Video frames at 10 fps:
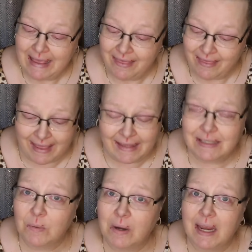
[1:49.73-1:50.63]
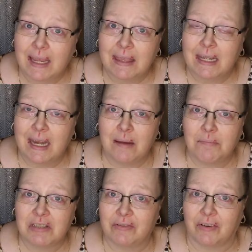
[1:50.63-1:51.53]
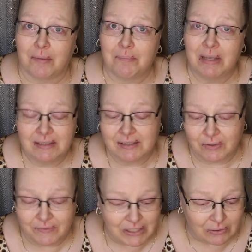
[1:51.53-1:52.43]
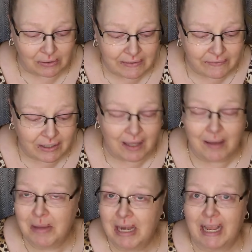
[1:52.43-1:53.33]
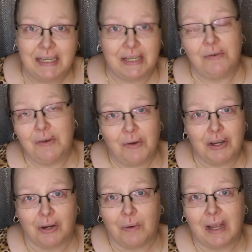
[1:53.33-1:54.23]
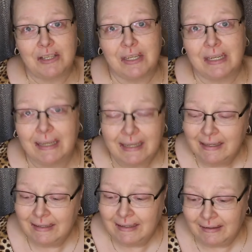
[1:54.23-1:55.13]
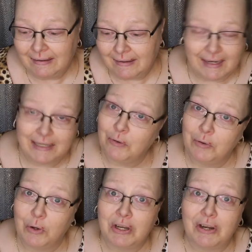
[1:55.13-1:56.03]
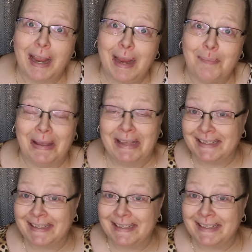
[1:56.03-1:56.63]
That's where I get the names from. So if you don't leave a comment, I don't know you're watching, and I don't know your name.